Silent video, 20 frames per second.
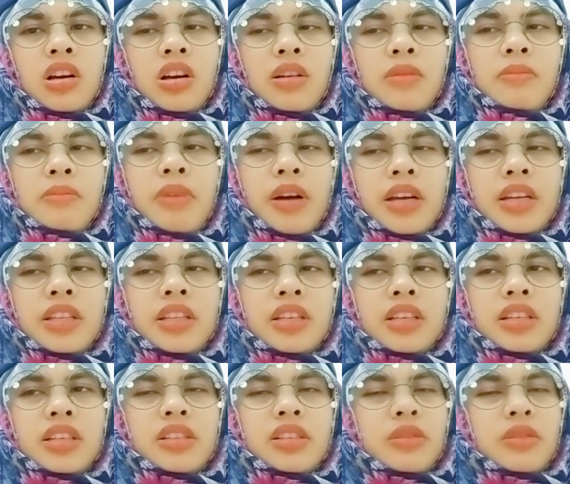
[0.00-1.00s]
by
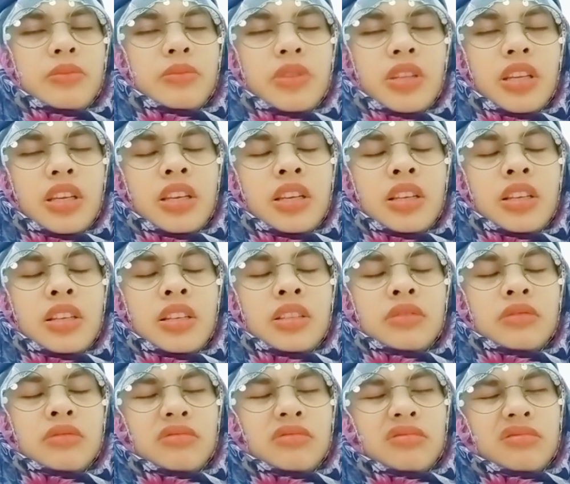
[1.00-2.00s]
the something
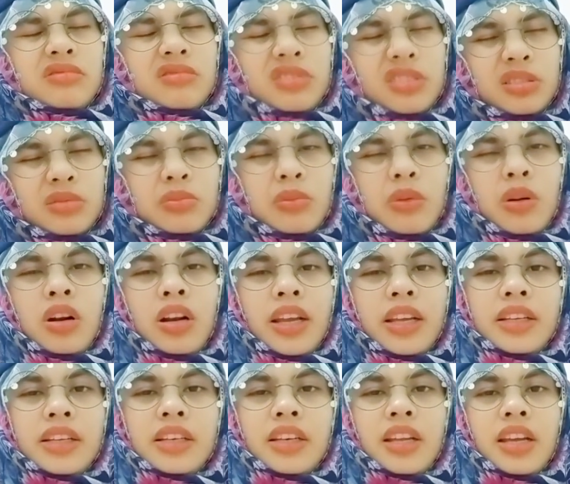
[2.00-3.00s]
small
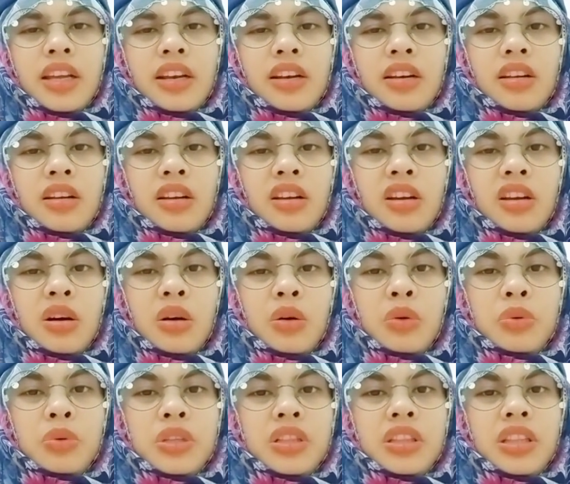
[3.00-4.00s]
like that.
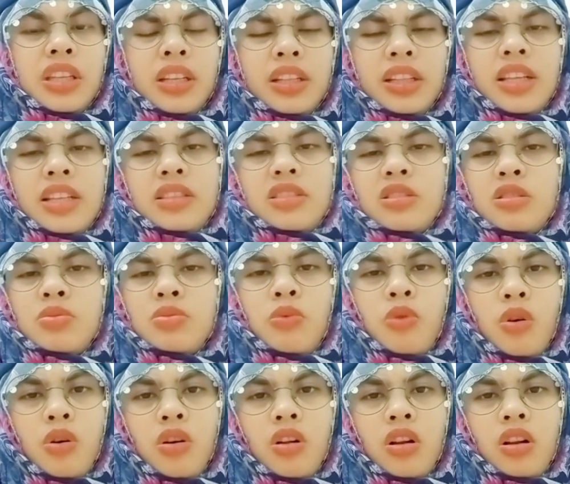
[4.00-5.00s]
We think that
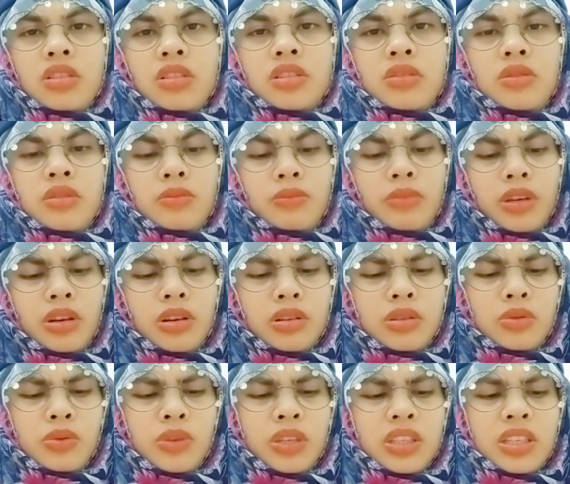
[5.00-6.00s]
small because
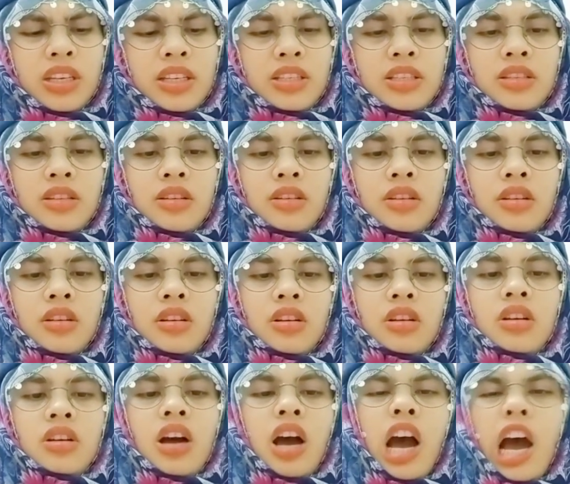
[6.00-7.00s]
we just
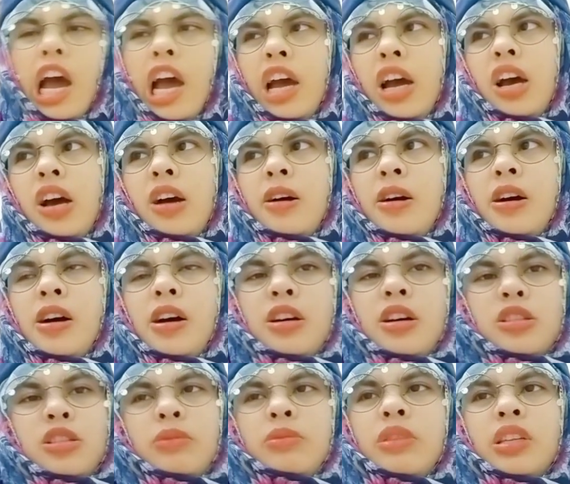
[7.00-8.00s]

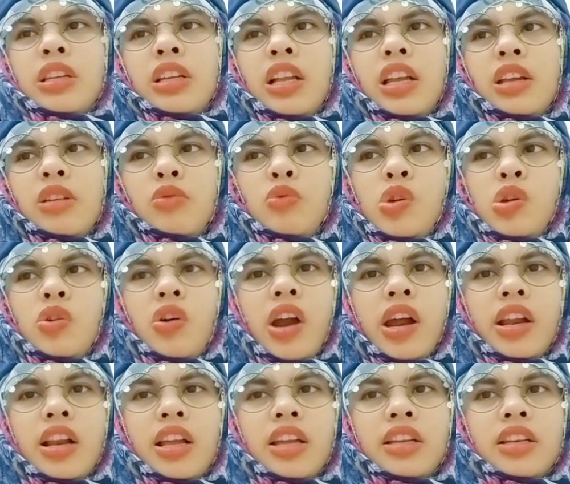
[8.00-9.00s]
something like we
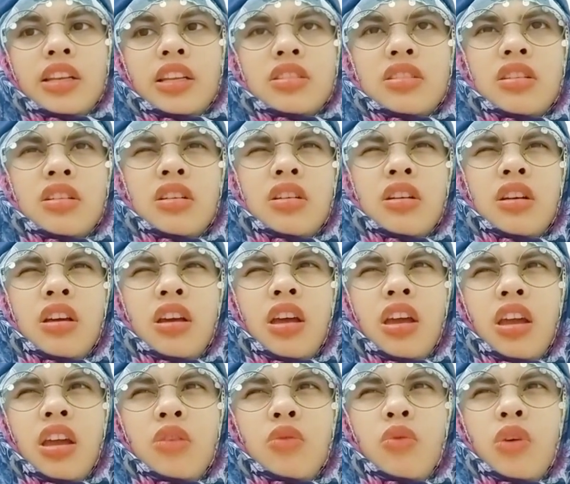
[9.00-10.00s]
write like this:
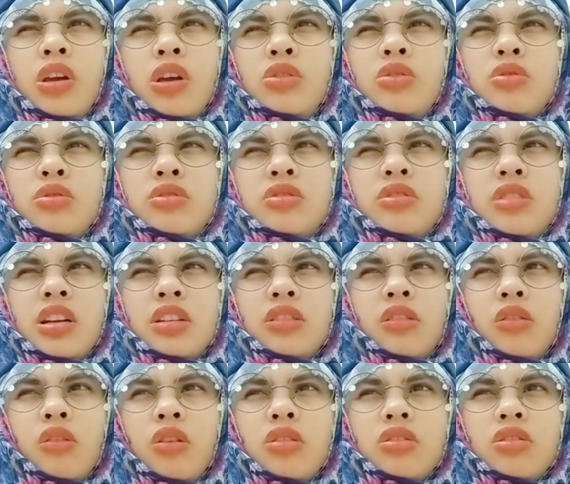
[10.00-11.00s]
hey, why use that
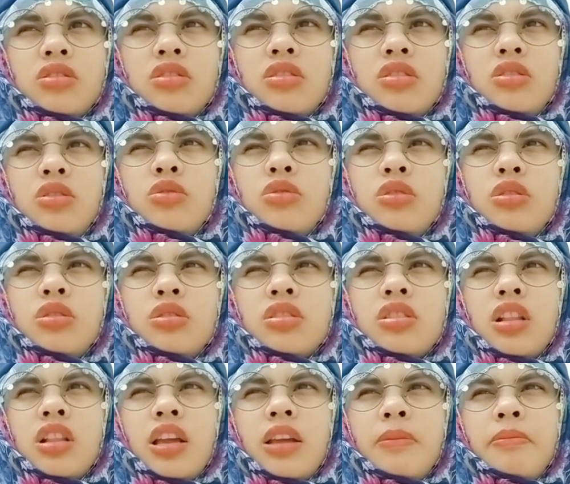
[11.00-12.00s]
clothes, you looks
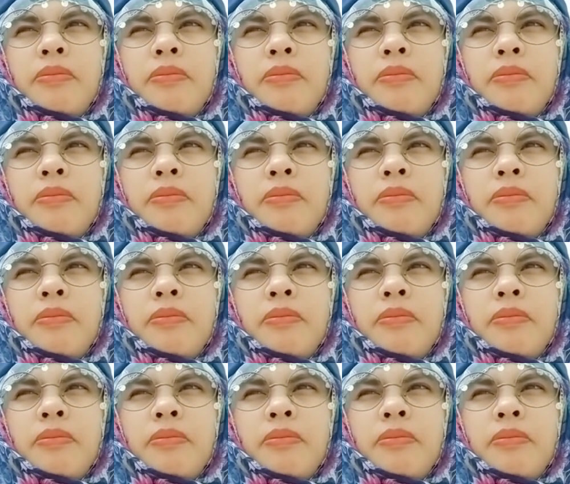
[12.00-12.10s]
like